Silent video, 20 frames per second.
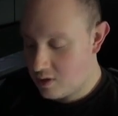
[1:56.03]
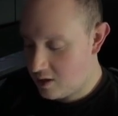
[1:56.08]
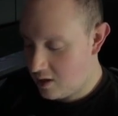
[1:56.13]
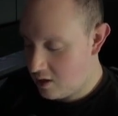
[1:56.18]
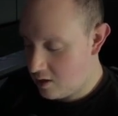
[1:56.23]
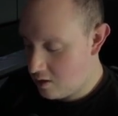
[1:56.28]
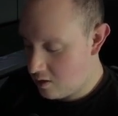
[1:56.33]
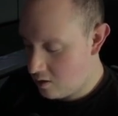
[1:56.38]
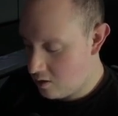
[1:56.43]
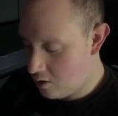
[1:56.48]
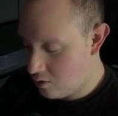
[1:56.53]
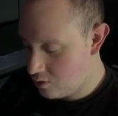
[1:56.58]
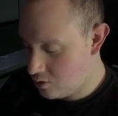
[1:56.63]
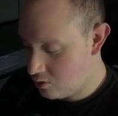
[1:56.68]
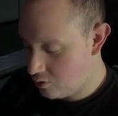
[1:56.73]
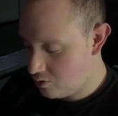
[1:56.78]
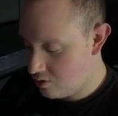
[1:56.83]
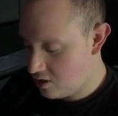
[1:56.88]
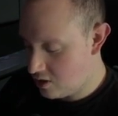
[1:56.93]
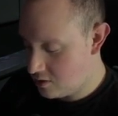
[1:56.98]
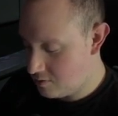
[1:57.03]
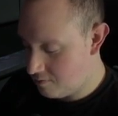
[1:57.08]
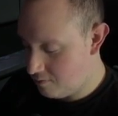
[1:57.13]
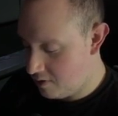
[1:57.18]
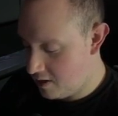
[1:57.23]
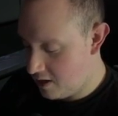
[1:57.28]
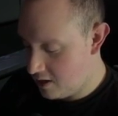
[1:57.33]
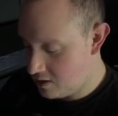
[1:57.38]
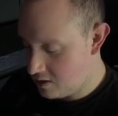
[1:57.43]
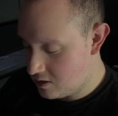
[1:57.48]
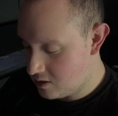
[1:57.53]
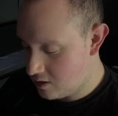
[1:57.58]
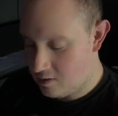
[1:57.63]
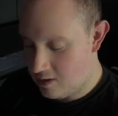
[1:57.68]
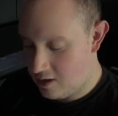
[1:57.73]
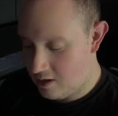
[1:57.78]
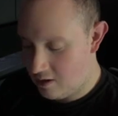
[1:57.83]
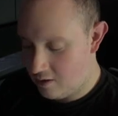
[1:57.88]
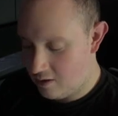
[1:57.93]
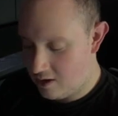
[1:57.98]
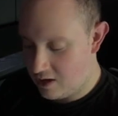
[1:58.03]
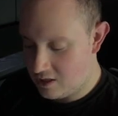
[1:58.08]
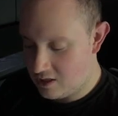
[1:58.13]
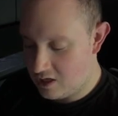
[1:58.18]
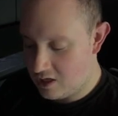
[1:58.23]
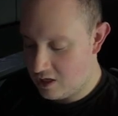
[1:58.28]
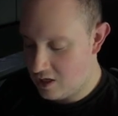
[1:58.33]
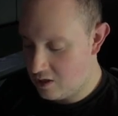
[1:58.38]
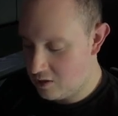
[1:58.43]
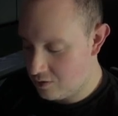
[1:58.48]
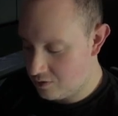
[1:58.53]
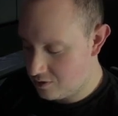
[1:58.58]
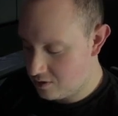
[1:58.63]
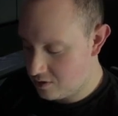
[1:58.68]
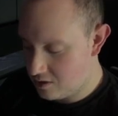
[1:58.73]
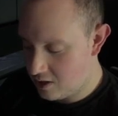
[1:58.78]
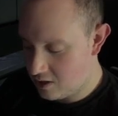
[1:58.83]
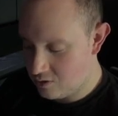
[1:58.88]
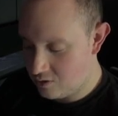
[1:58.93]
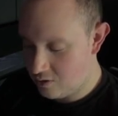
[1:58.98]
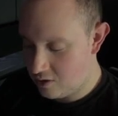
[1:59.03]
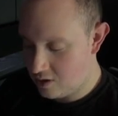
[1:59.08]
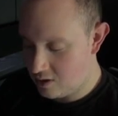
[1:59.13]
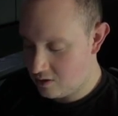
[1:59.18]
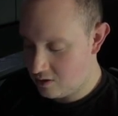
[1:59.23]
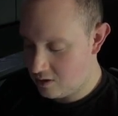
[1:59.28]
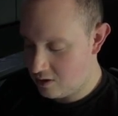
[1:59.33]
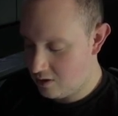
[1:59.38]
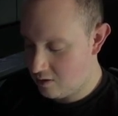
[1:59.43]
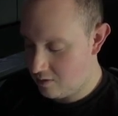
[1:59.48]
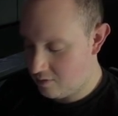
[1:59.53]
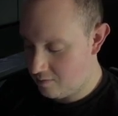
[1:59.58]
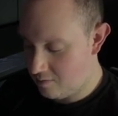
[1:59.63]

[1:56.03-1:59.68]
they go to this place, they are getting healed, as you can see.